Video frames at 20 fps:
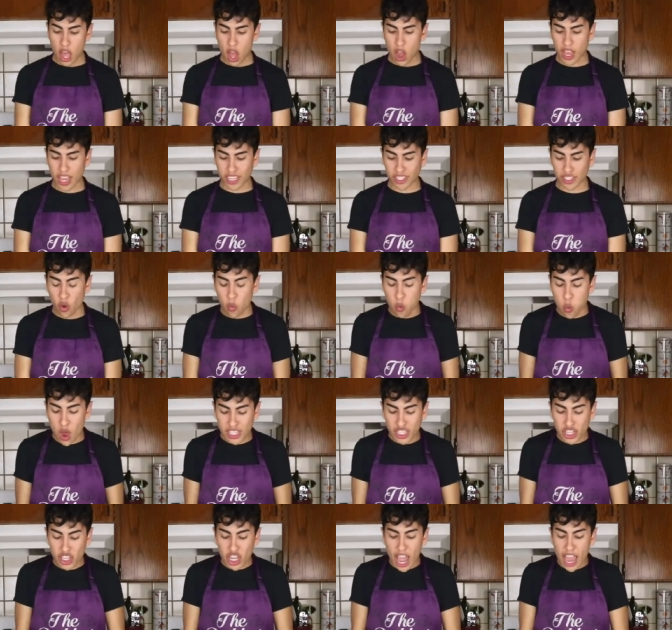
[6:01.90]
Okay, so
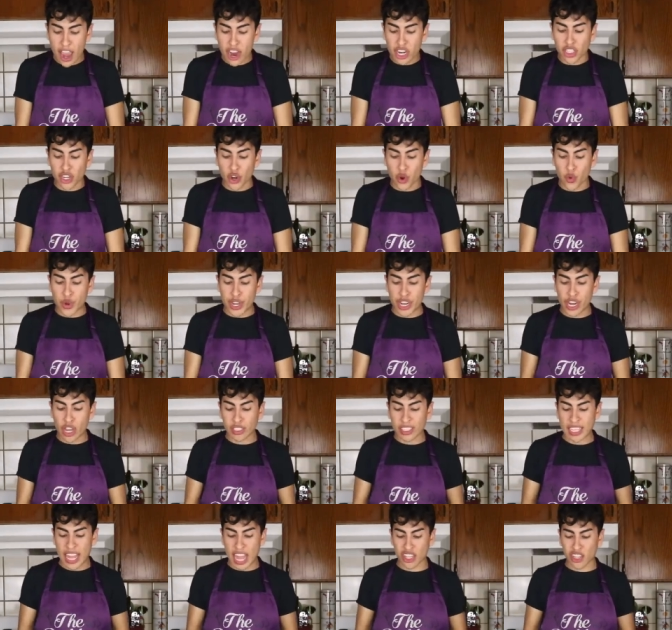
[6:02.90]
once you got your
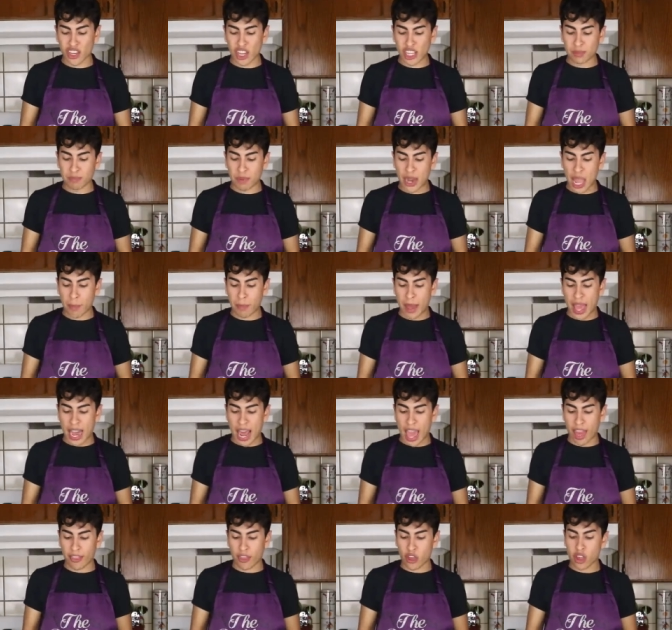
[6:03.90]
Doritos Nachos
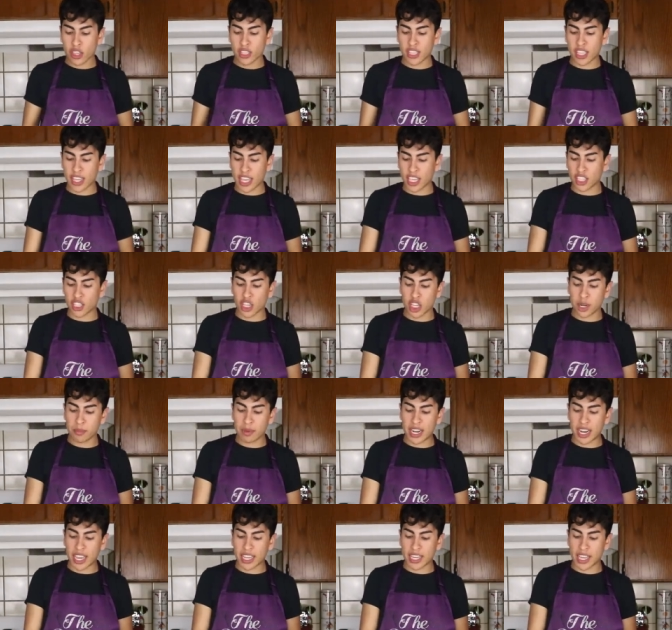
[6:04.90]
Preparados, they should
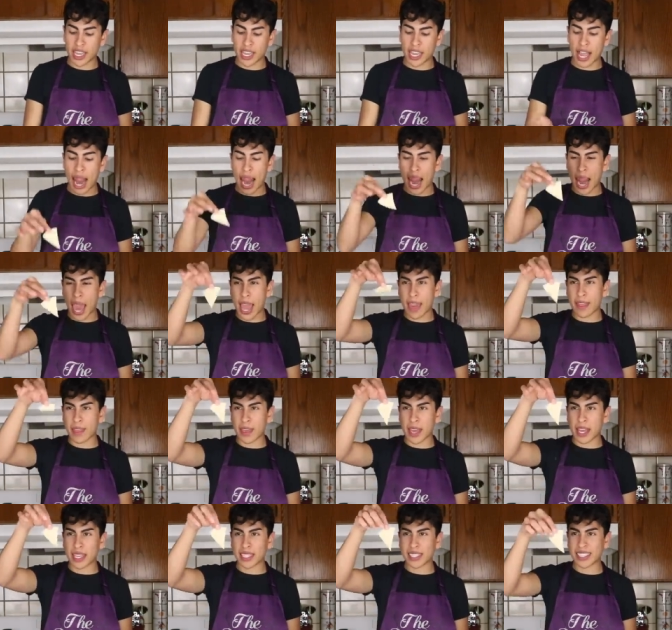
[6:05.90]
be looking like
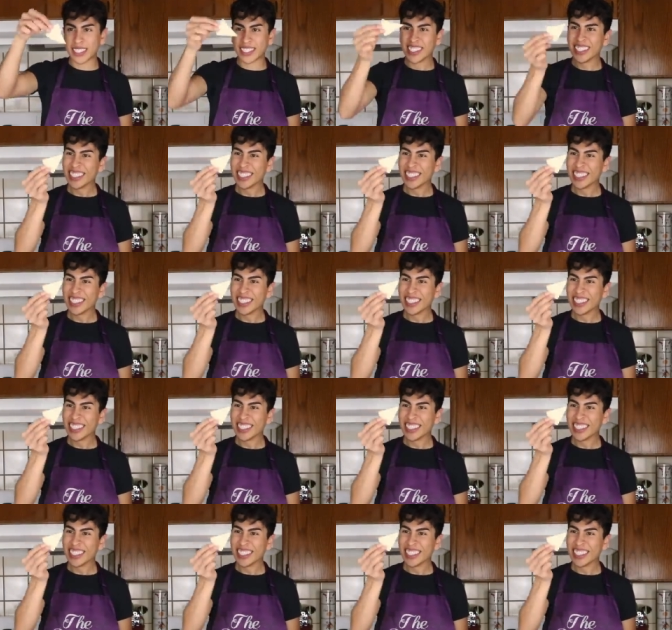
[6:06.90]
this.